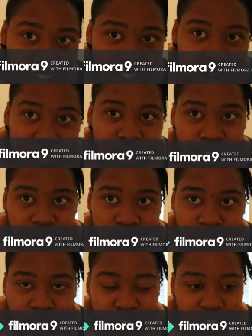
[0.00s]
Like I'm looking
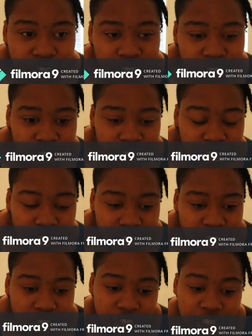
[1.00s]
for a surgeon,
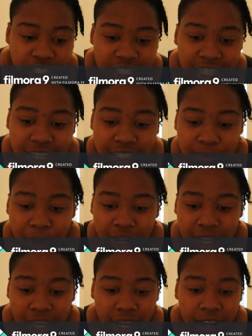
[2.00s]
surgeon that takes
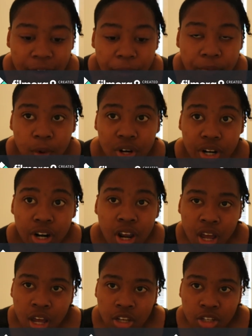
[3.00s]
Medi-Cal or
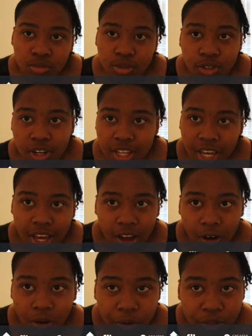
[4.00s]
community
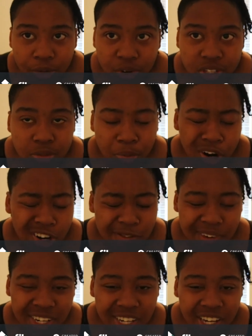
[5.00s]
health, which is part of
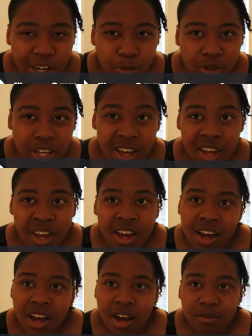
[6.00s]
Medi-Cal, but
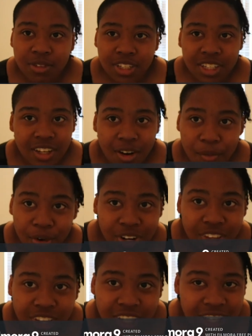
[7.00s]
I'm looking, I'm
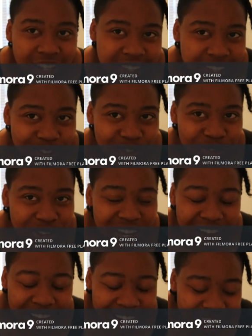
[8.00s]
already looking into
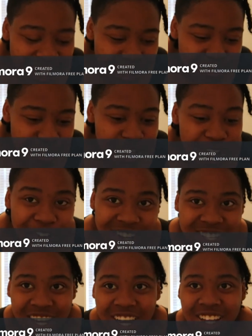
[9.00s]
that and I'm so
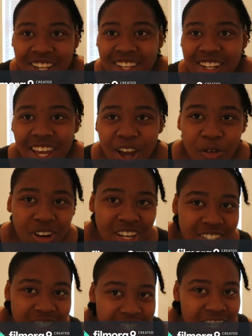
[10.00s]
excited. Can't
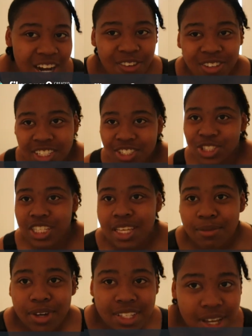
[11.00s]
wait. I will let you
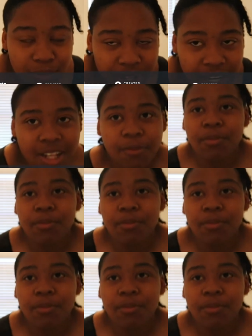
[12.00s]
keep you guys updated.